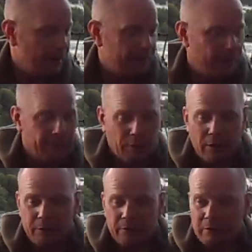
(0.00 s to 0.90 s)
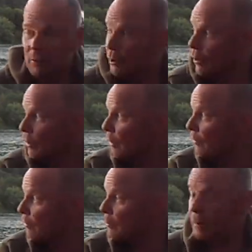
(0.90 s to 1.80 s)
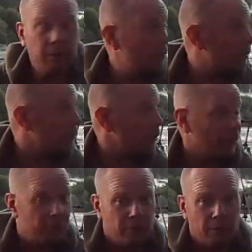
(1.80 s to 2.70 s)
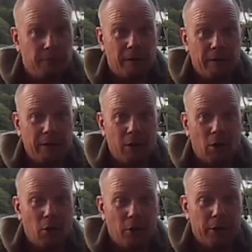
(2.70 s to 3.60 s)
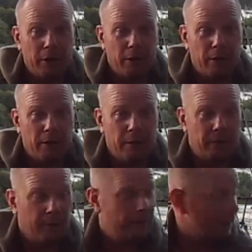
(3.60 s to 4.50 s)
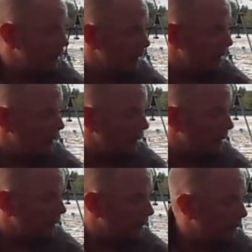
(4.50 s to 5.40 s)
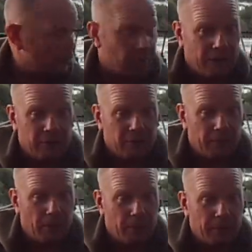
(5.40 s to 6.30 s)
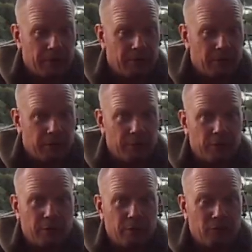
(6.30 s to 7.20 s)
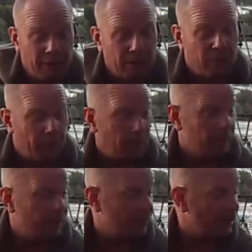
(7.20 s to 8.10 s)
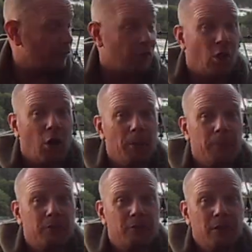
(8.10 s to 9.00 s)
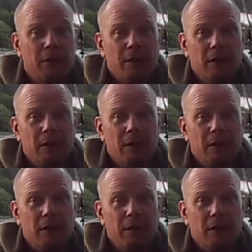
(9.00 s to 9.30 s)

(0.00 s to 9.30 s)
I have to have the clutches quite loose because the rods are very high, and I'm going to chase the butt rests over to change the butt rests over to cups,